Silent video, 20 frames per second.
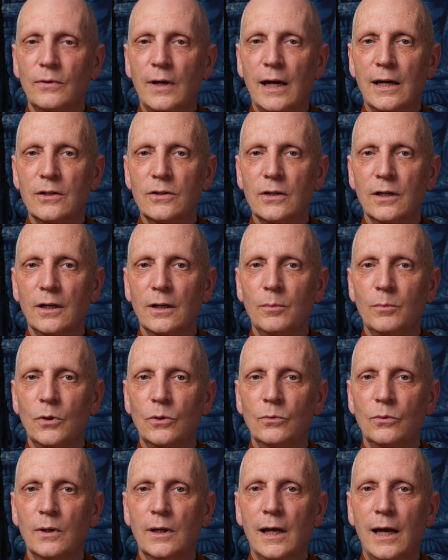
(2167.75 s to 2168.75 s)
asking about
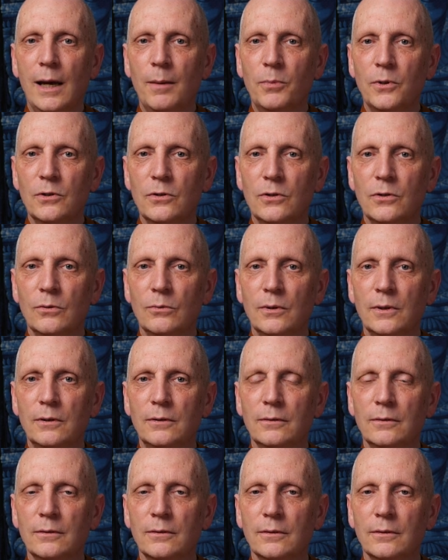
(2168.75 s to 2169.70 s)
what happens to it